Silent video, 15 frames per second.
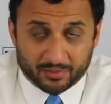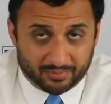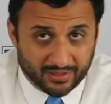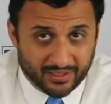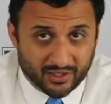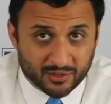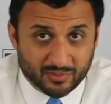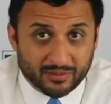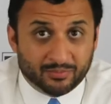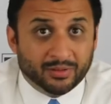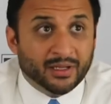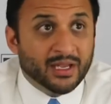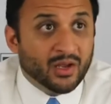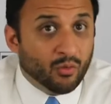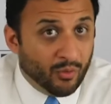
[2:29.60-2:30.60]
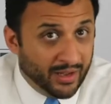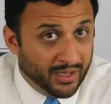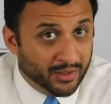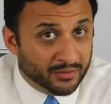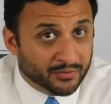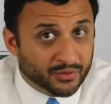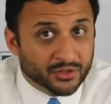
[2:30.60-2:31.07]
player has been playing
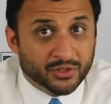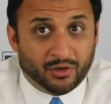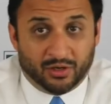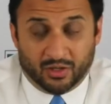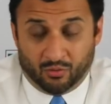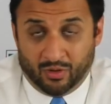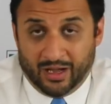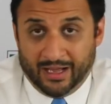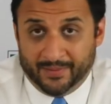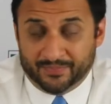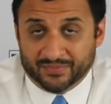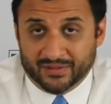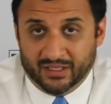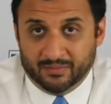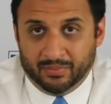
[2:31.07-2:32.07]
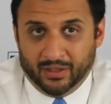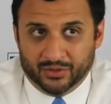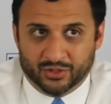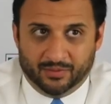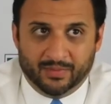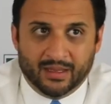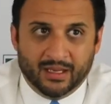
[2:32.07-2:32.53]
well for Charleroi in
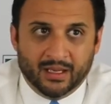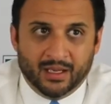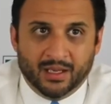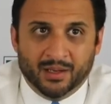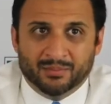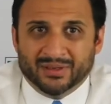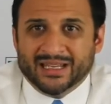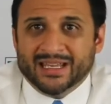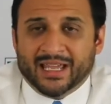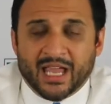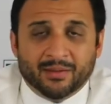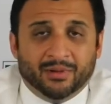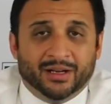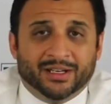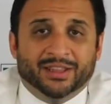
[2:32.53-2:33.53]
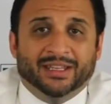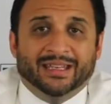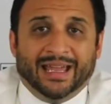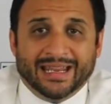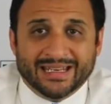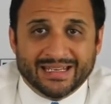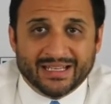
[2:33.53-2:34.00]
Belgium. But he came on in the
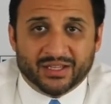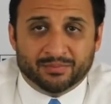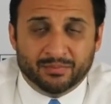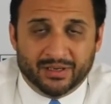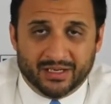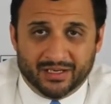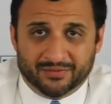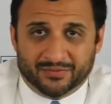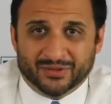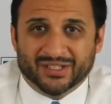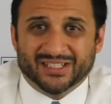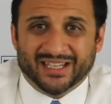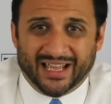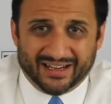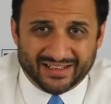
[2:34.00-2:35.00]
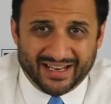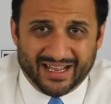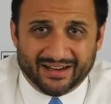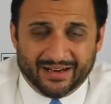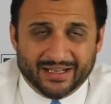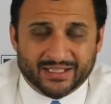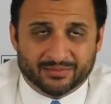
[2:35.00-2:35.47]
90th minute for
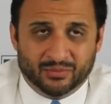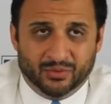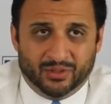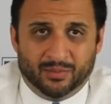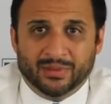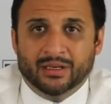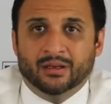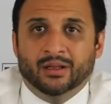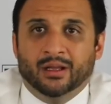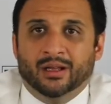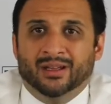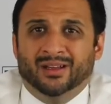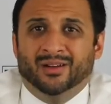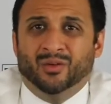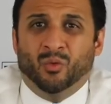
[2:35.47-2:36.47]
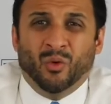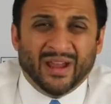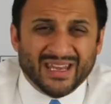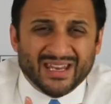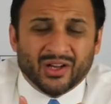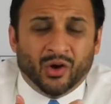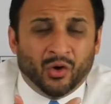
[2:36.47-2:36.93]
Sardar Azmoun. I mean,
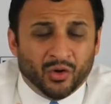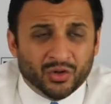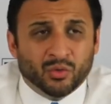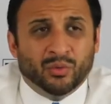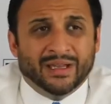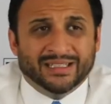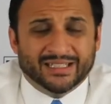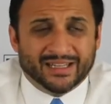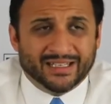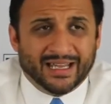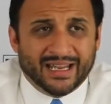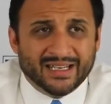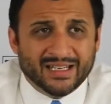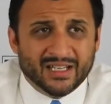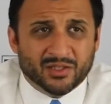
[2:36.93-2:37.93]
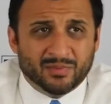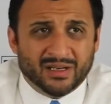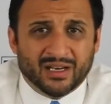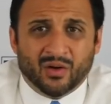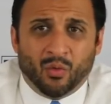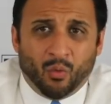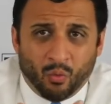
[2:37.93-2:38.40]
waiting all the way to the 90th
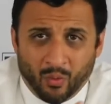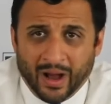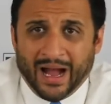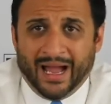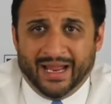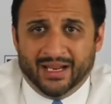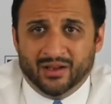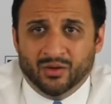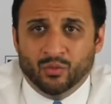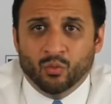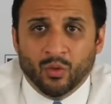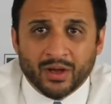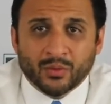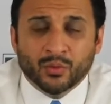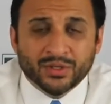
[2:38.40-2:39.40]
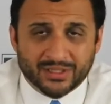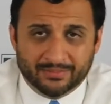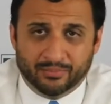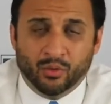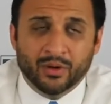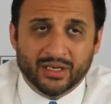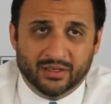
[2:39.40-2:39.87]
minute, why? What was the
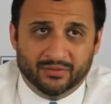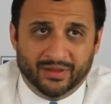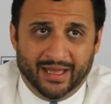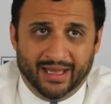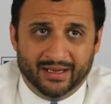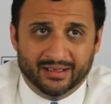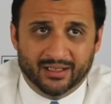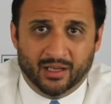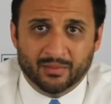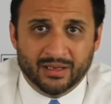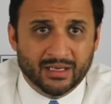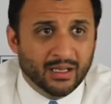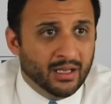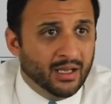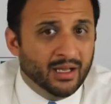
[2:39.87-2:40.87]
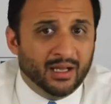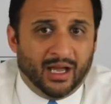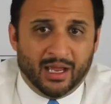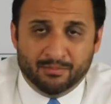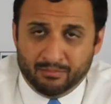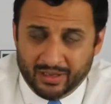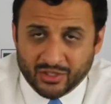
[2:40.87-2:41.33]
point of that? I mean,
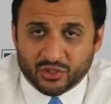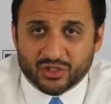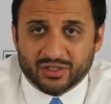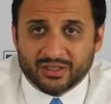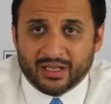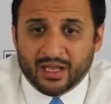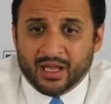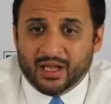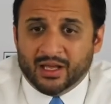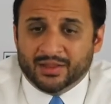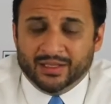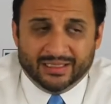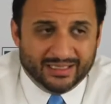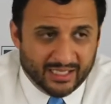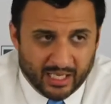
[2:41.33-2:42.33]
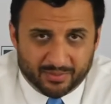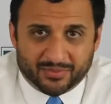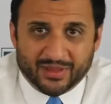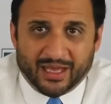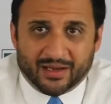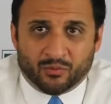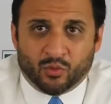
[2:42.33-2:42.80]
I mentioned the depth
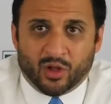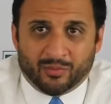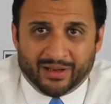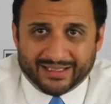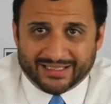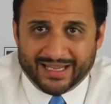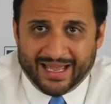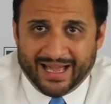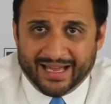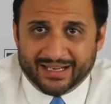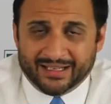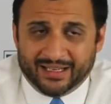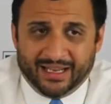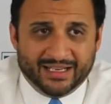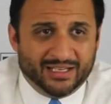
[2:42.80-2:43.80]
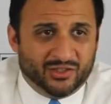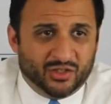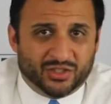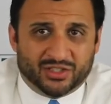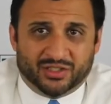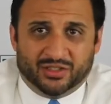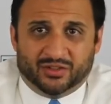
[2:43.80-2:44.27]
that Wilmots had, and he
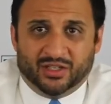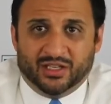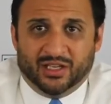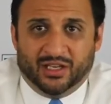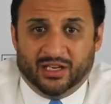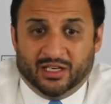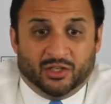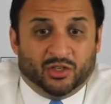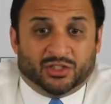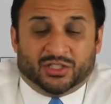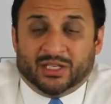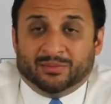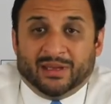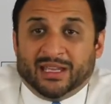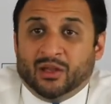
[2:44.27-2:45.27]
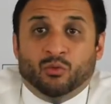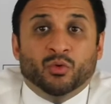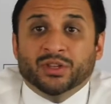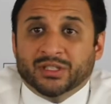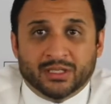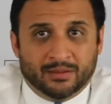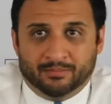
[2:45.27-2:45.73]
just and he just seemed like it
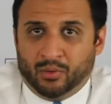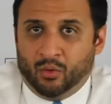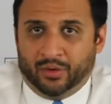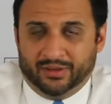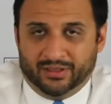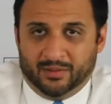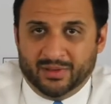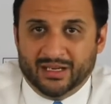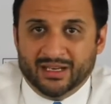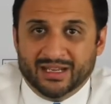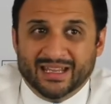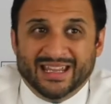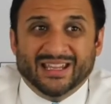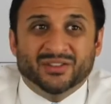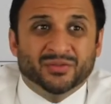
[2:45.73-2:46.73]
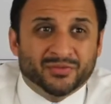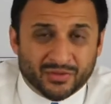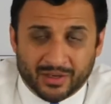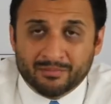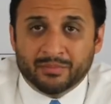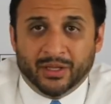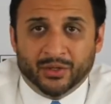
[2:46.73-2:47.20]
wasn't important. I mean, he's
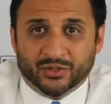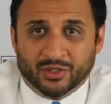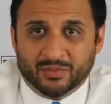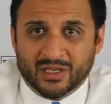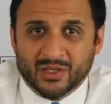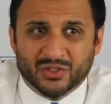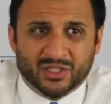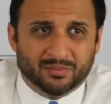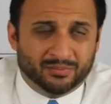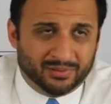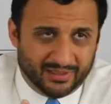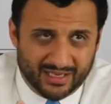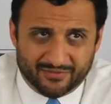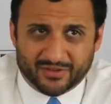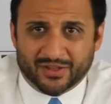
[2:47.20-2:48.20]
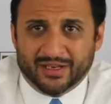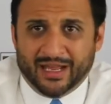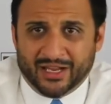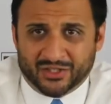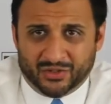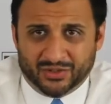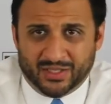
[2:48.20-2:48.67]
from Belgium. He used to play for the
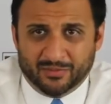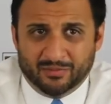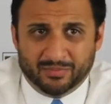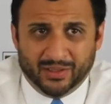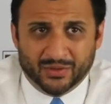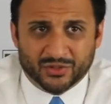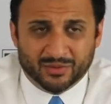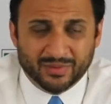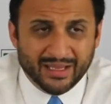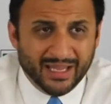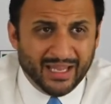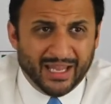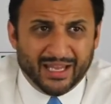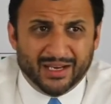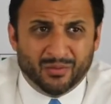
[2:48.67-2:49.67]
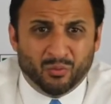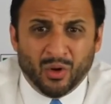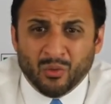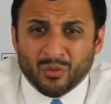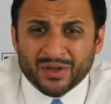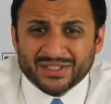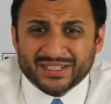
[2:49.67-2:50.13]
national team of Belgium, and
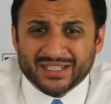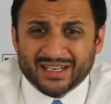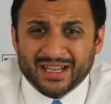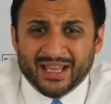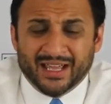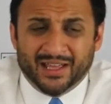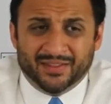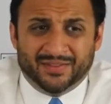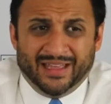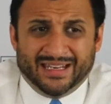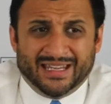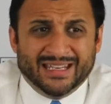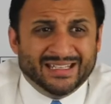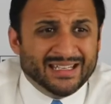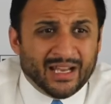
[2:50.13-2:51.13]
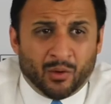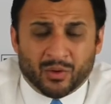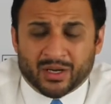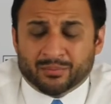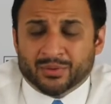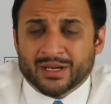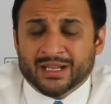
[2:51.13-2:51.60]
what was it that he did not
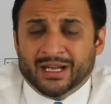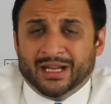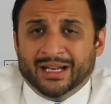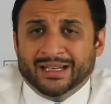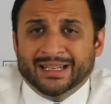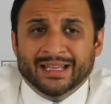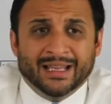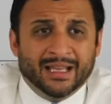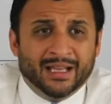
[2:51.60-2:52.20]
want to bring on